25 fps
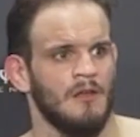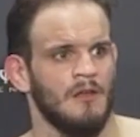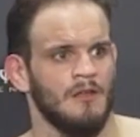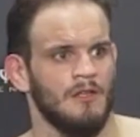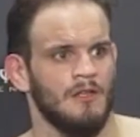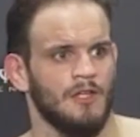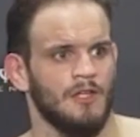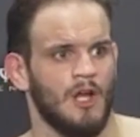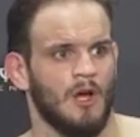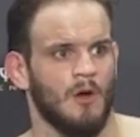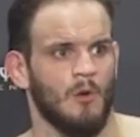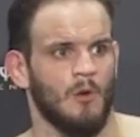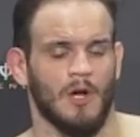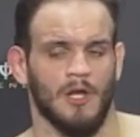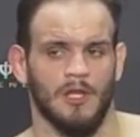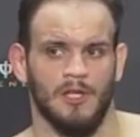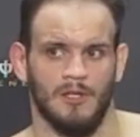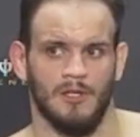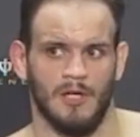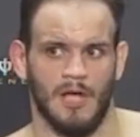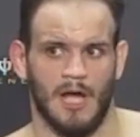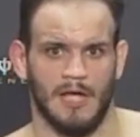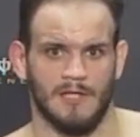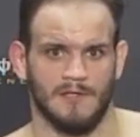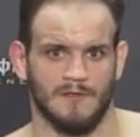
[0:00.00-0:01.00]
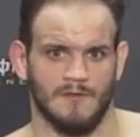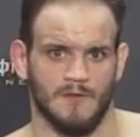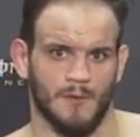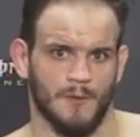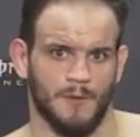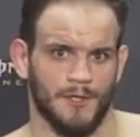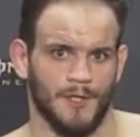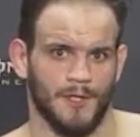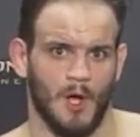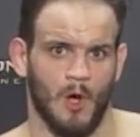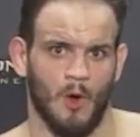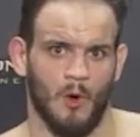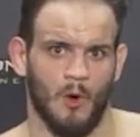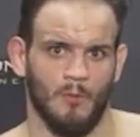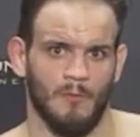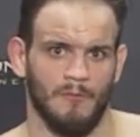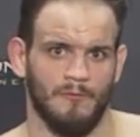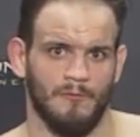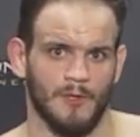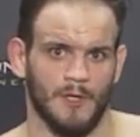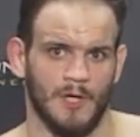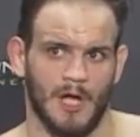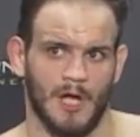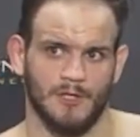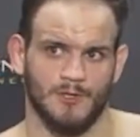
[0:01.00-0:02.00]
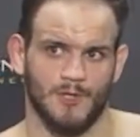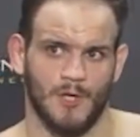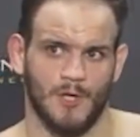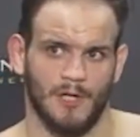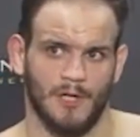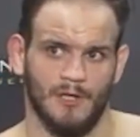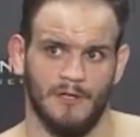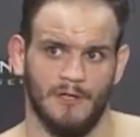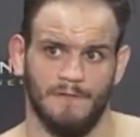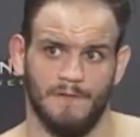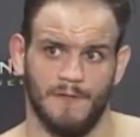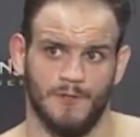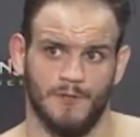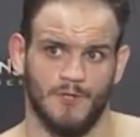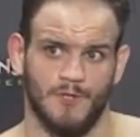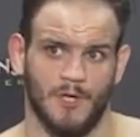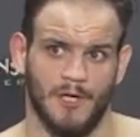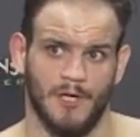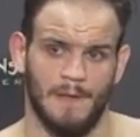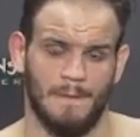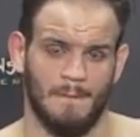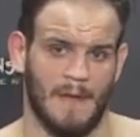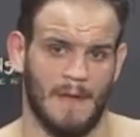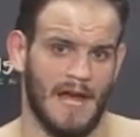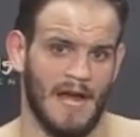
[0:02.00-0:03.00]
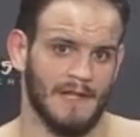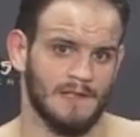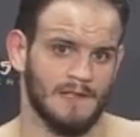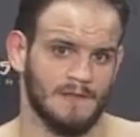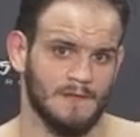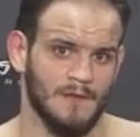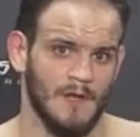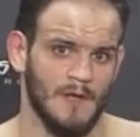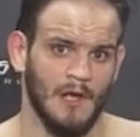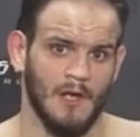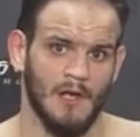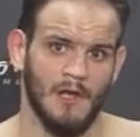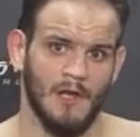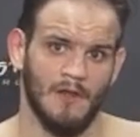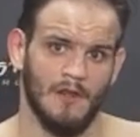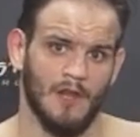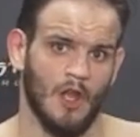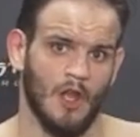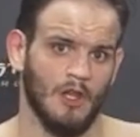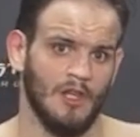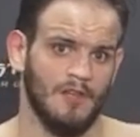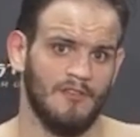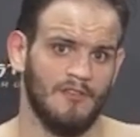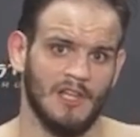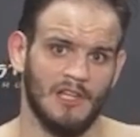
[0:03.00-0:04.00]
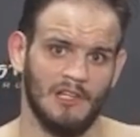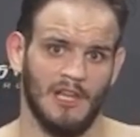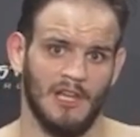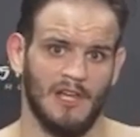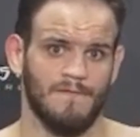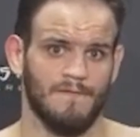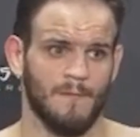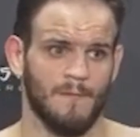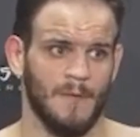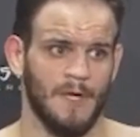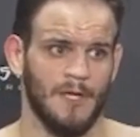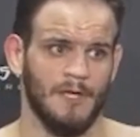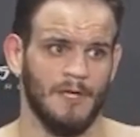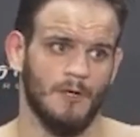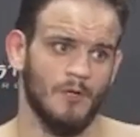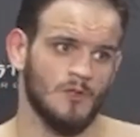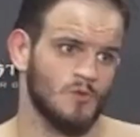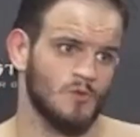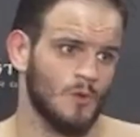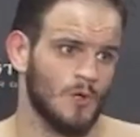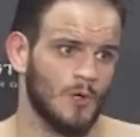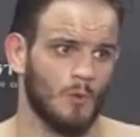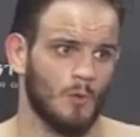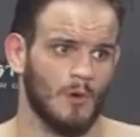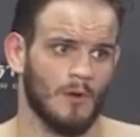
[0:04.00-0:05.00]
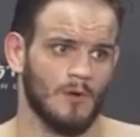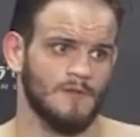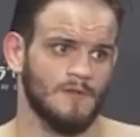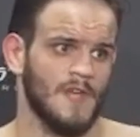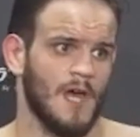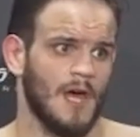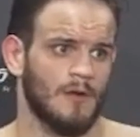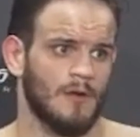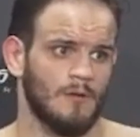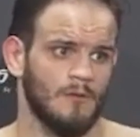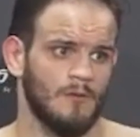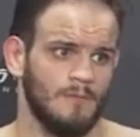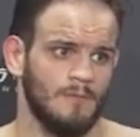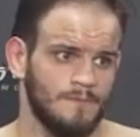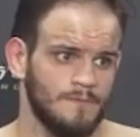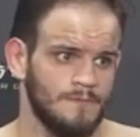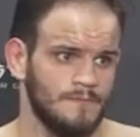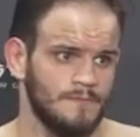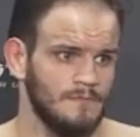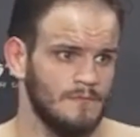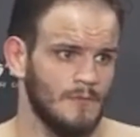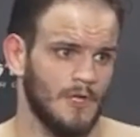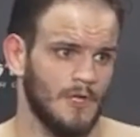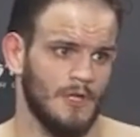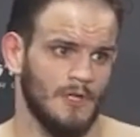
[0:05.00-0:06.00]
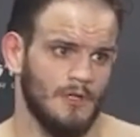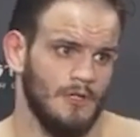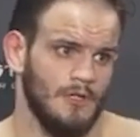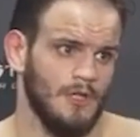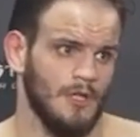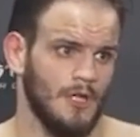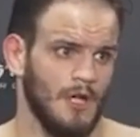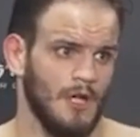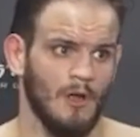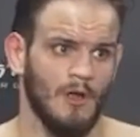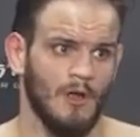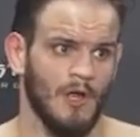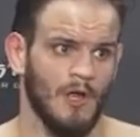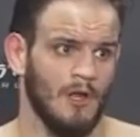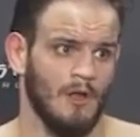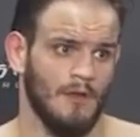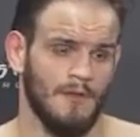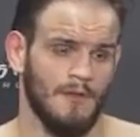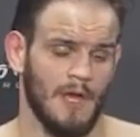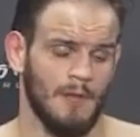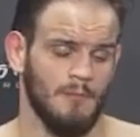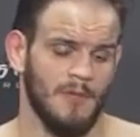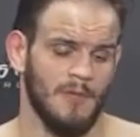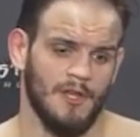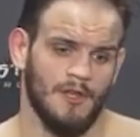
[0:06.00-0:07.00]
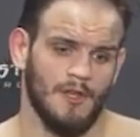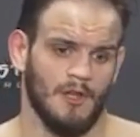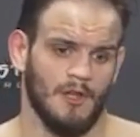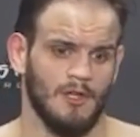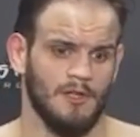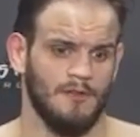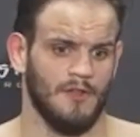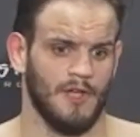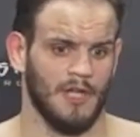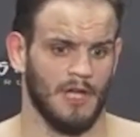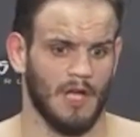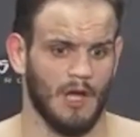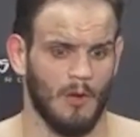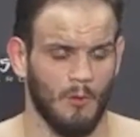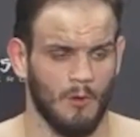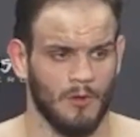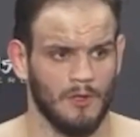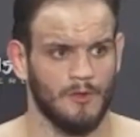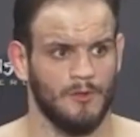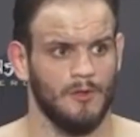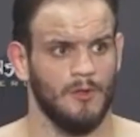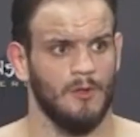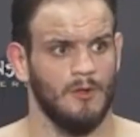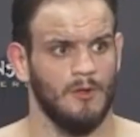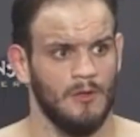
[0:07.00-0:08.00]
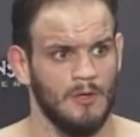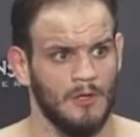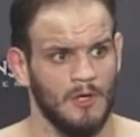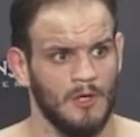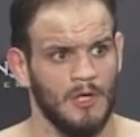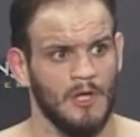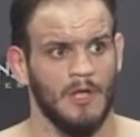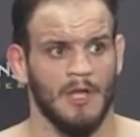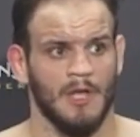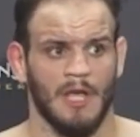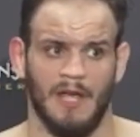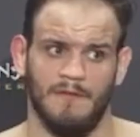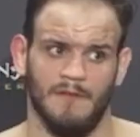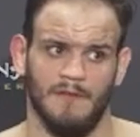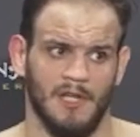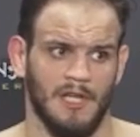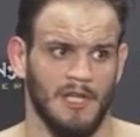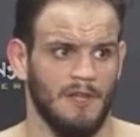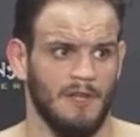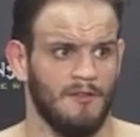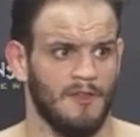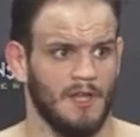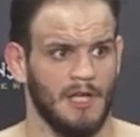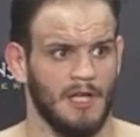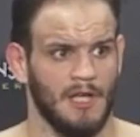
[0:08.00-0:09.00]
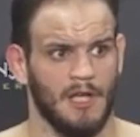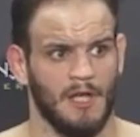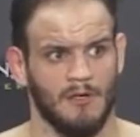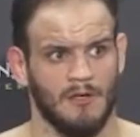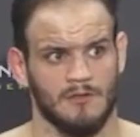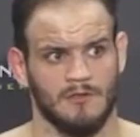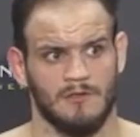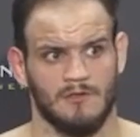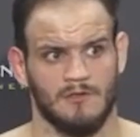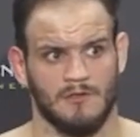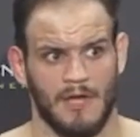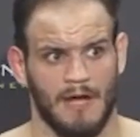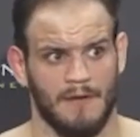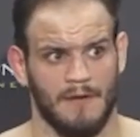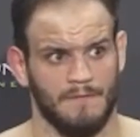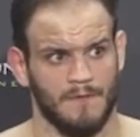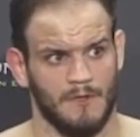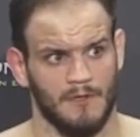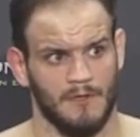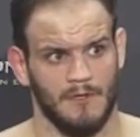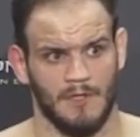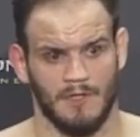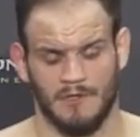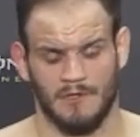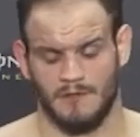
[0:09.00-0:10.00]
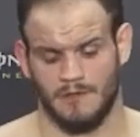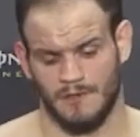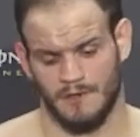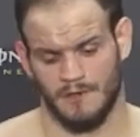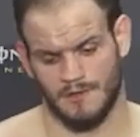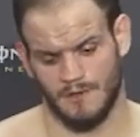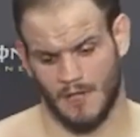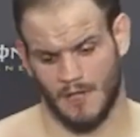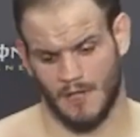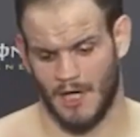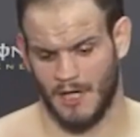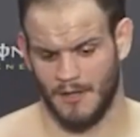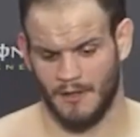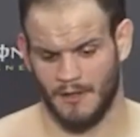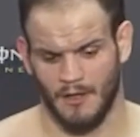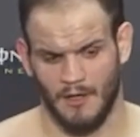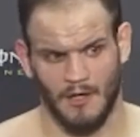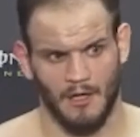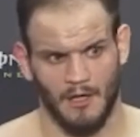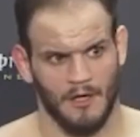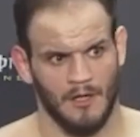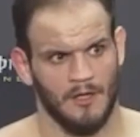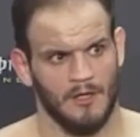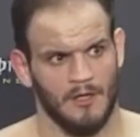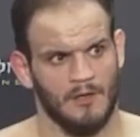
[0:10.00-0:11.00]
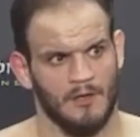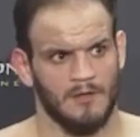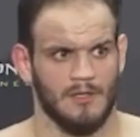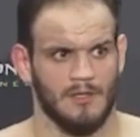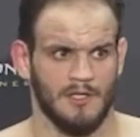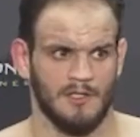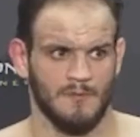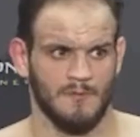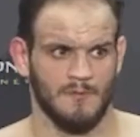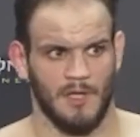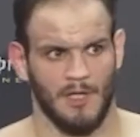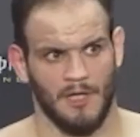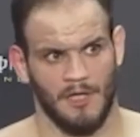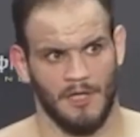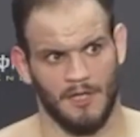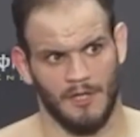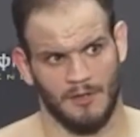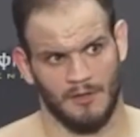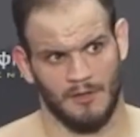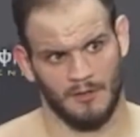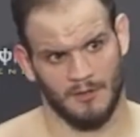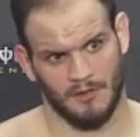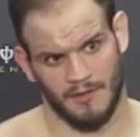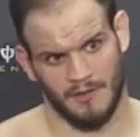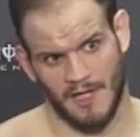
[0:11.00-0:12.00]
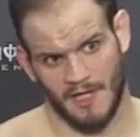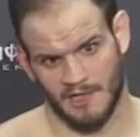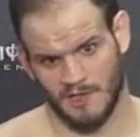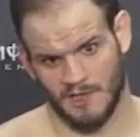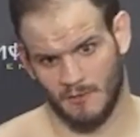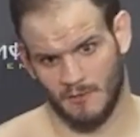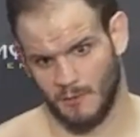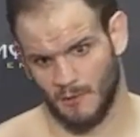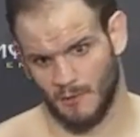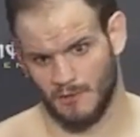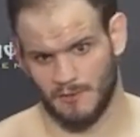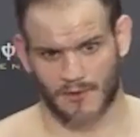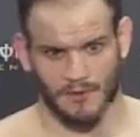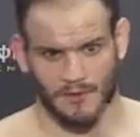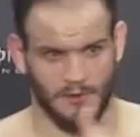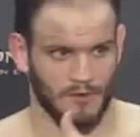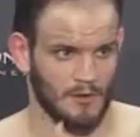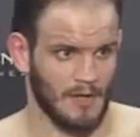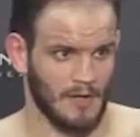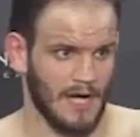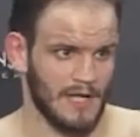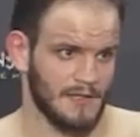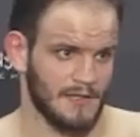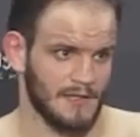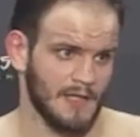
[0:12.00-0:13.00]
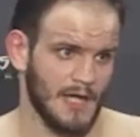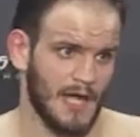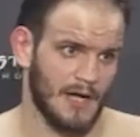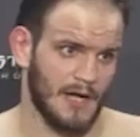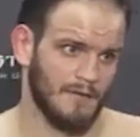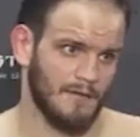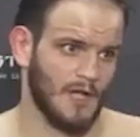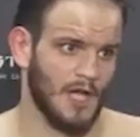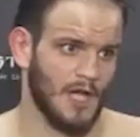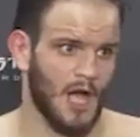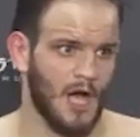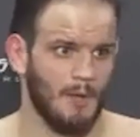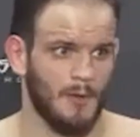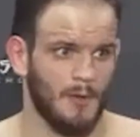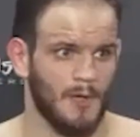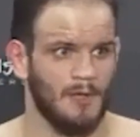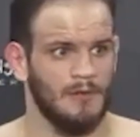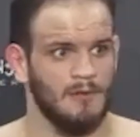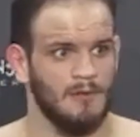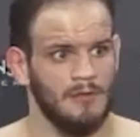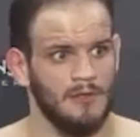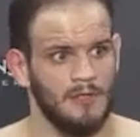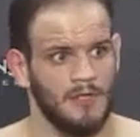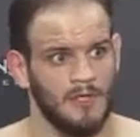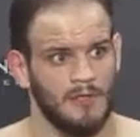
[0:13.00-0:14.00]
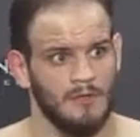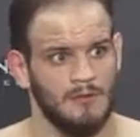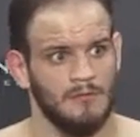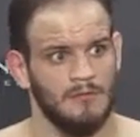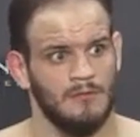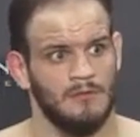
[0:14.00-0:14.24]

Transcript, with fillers: You know, what are you guys doing at home if you're not trying to live your dream? Mine's the only thing left for me to do is win a world title. And, you know, that'd be the only thing I want to do. If anything else after this is like as many decibels to the right side of the comma, you know.